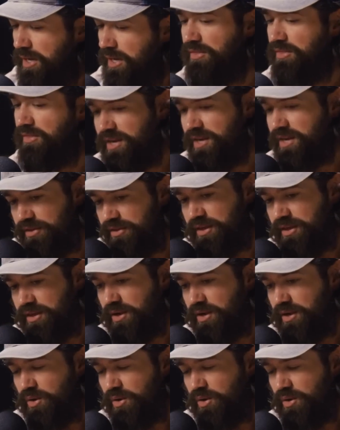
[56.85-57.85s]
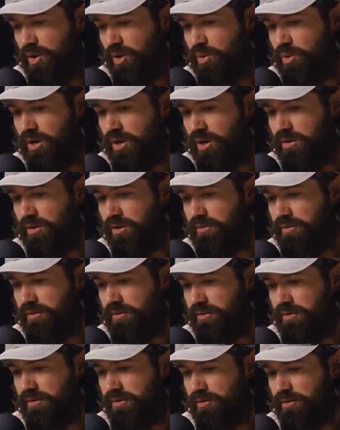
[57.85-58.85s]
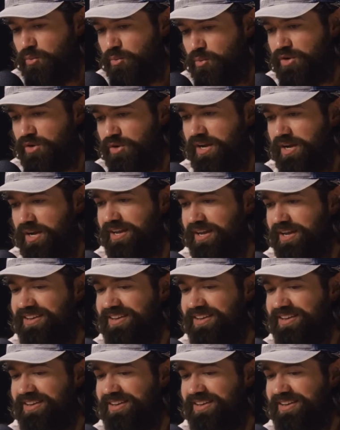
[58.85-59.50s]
And then I think, well, what if I